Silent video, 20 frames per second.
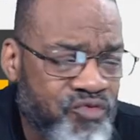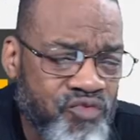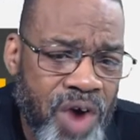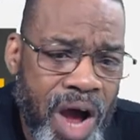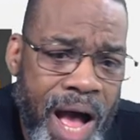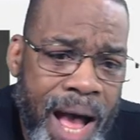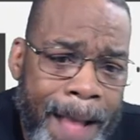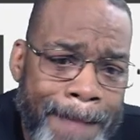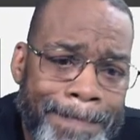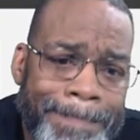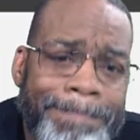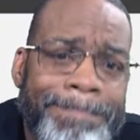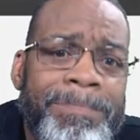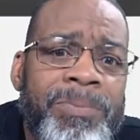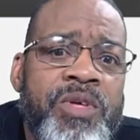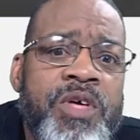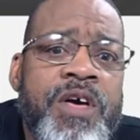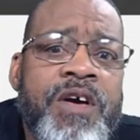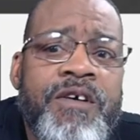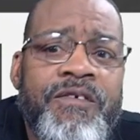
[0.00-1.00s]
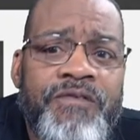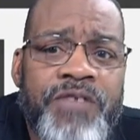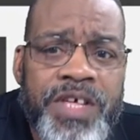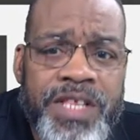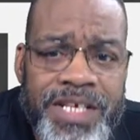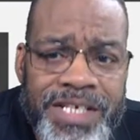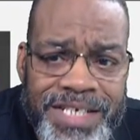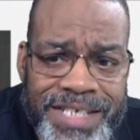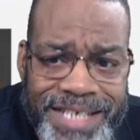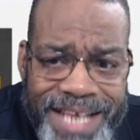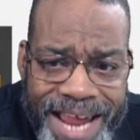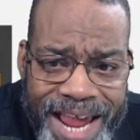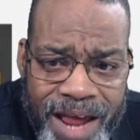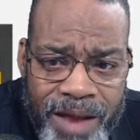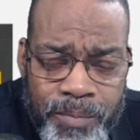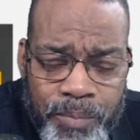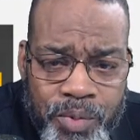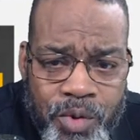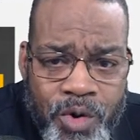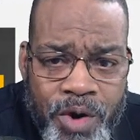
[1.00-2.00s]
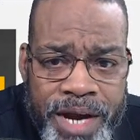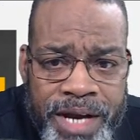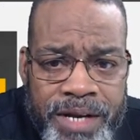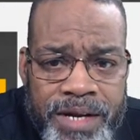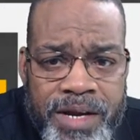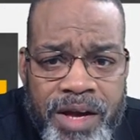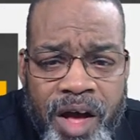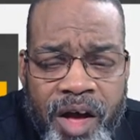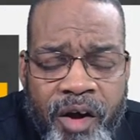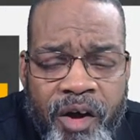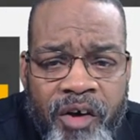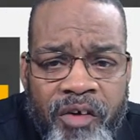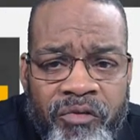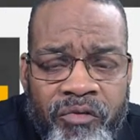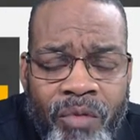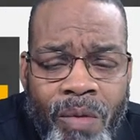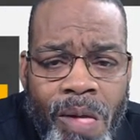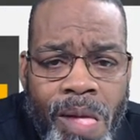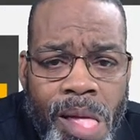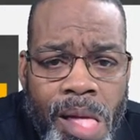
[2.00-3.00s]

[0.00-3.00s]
Rob, for the standpoint of